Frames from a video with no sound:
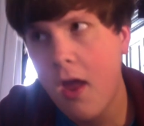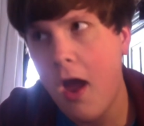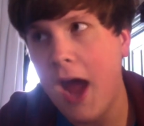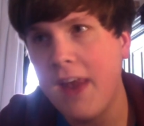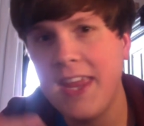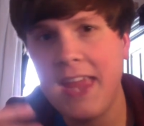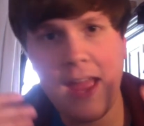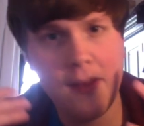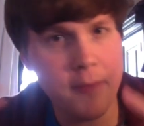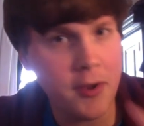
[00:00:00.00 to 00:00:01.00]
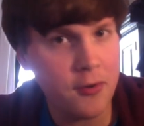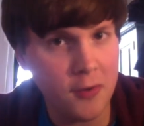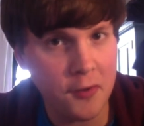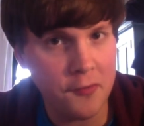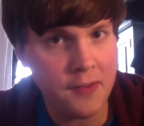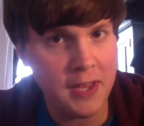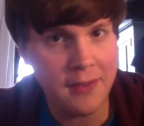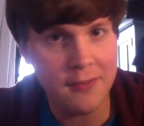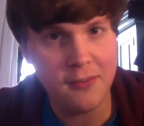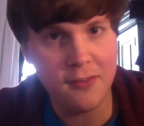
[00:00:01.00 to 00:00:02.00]
I didn't get as much stuff
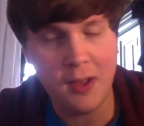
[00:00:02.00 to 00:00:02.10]
as